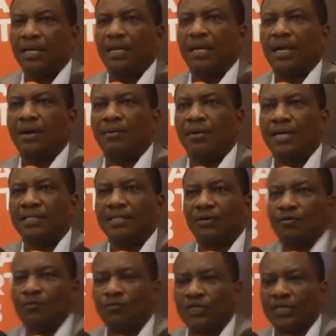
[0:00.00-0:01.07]
aweze
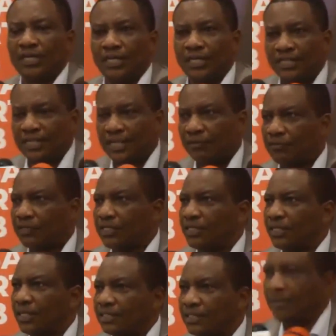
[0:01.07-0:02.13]
kumsikiliza, tusikize
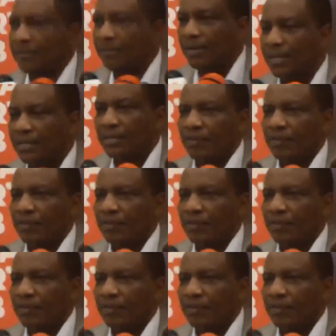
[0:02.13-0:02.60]
na Simba